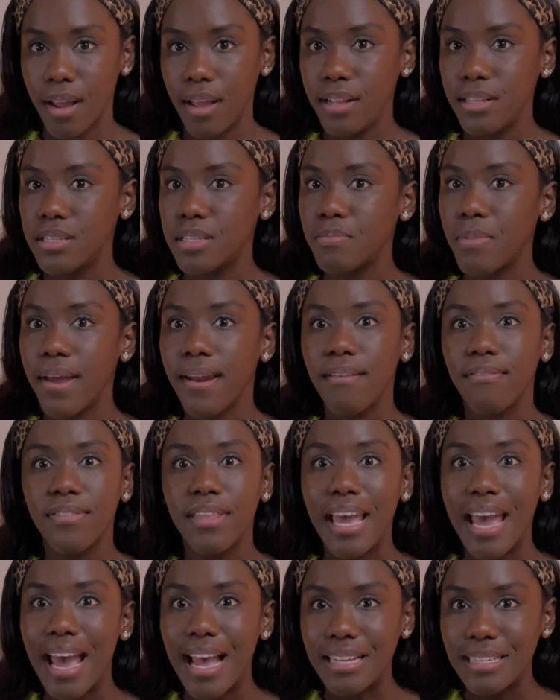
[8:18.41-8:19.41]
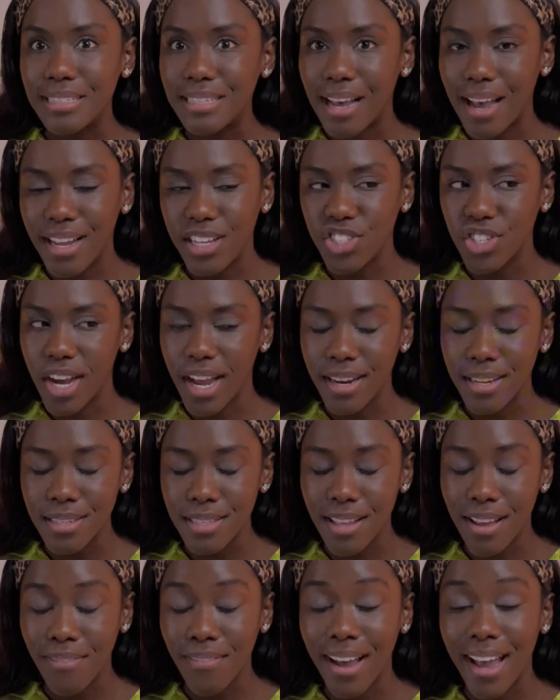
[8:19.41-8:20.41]
In spite of the anti-China
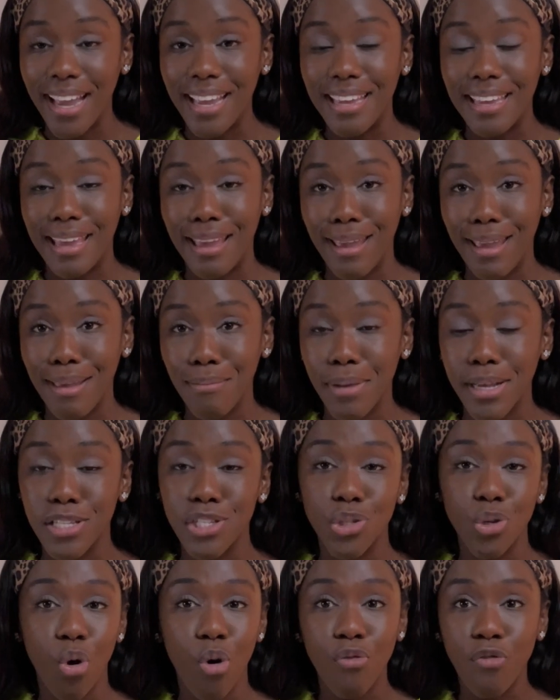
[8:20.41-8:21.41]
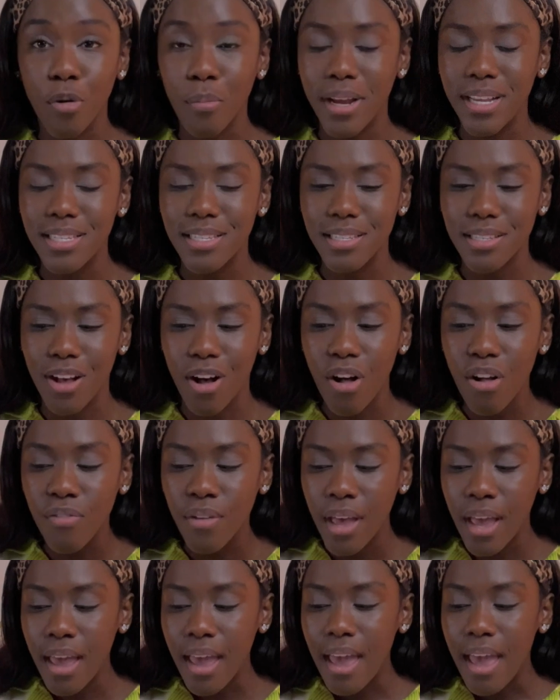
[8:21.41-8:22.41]
stuff, I saw for myself,